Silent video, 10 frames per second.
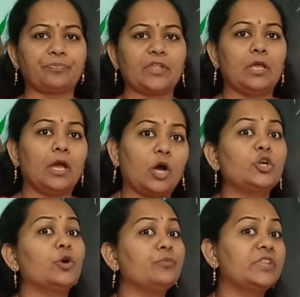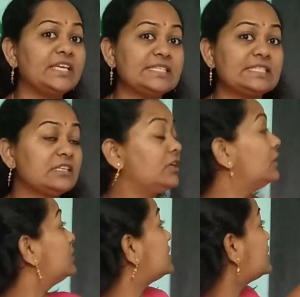Out of this
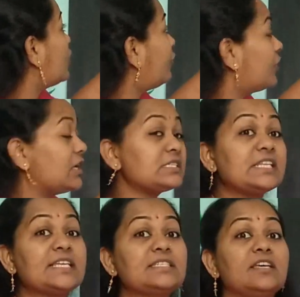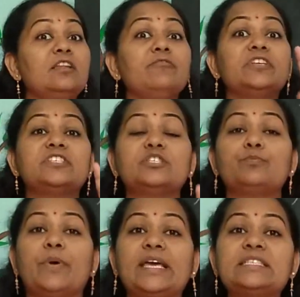is your first lesson, which is
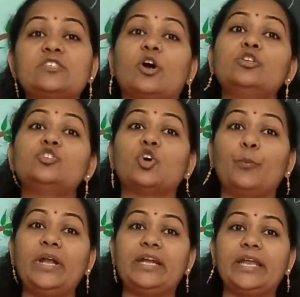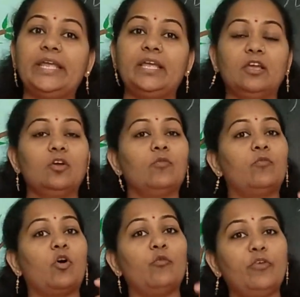based on geometry, for
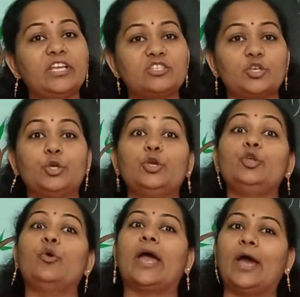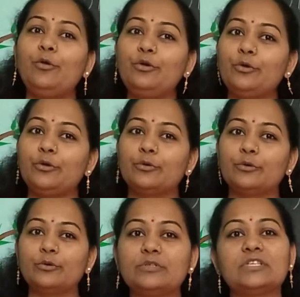which you have to
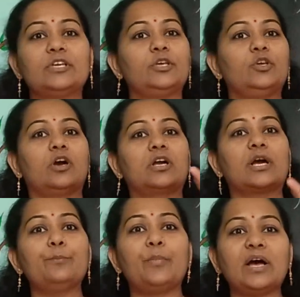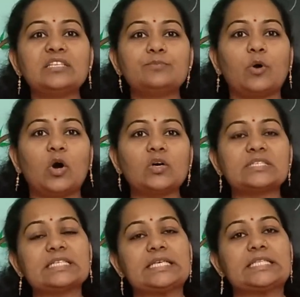use your compass box,
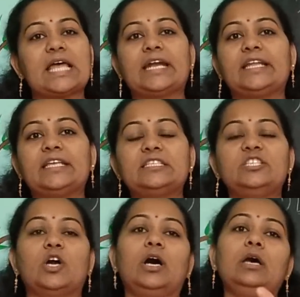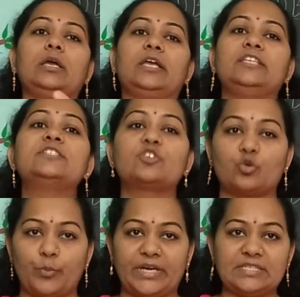that is your
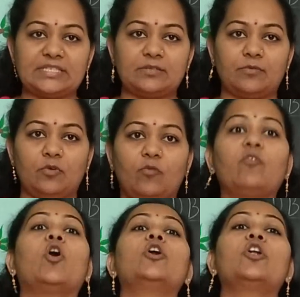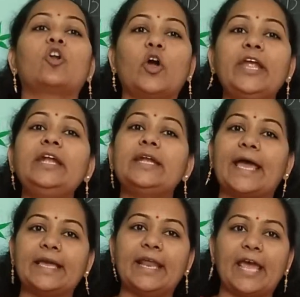instruments. For drawing
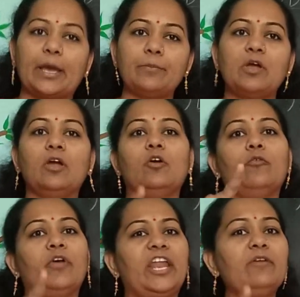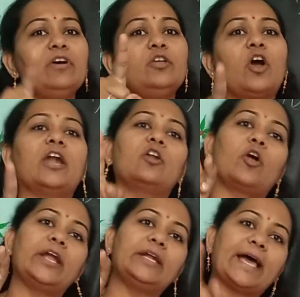diagram, wherever you are drawing
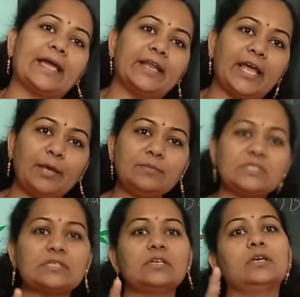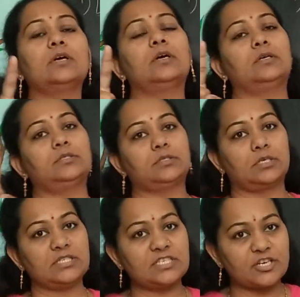diagrams,
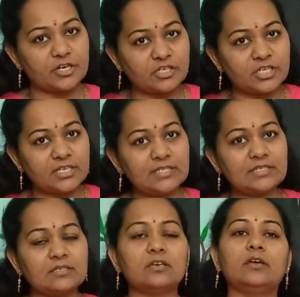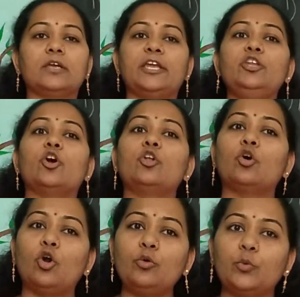constructions in your
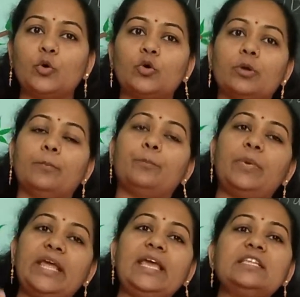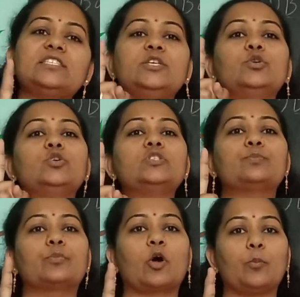notebook, please use
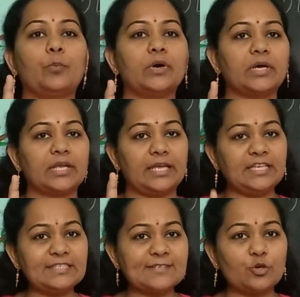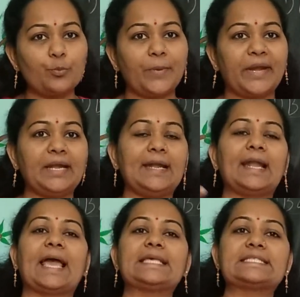proper instrument like
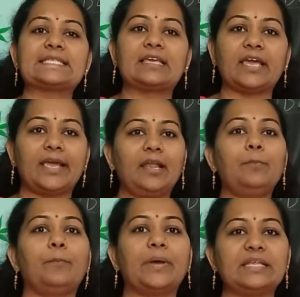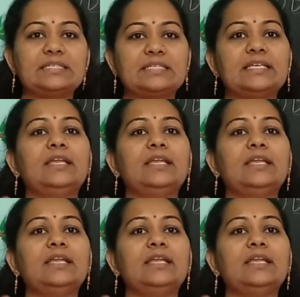scale, pencil,